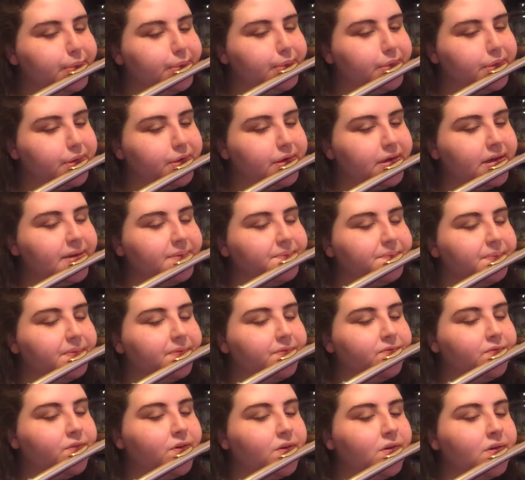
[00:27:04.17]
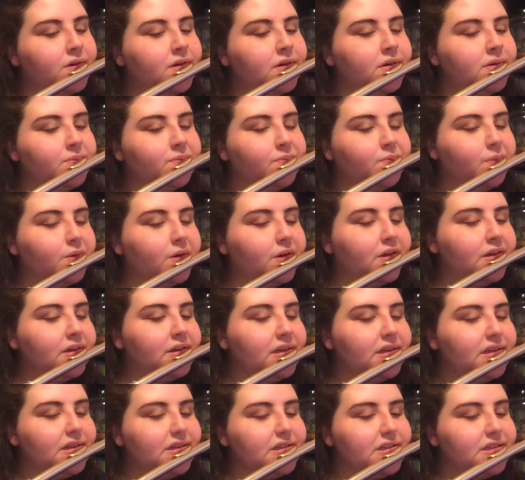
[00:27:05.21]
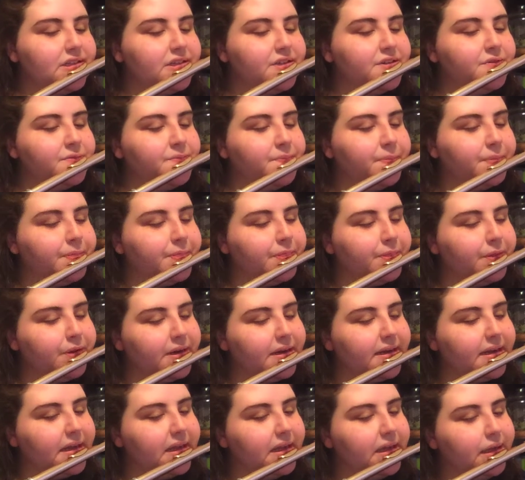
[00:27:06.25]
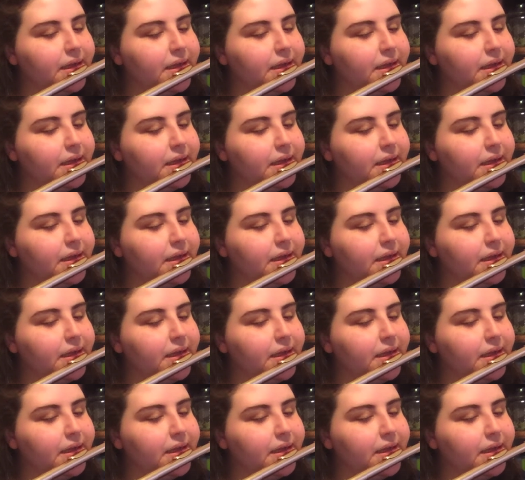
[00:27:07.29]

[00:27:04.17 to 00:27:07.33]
3 4 1 2 3.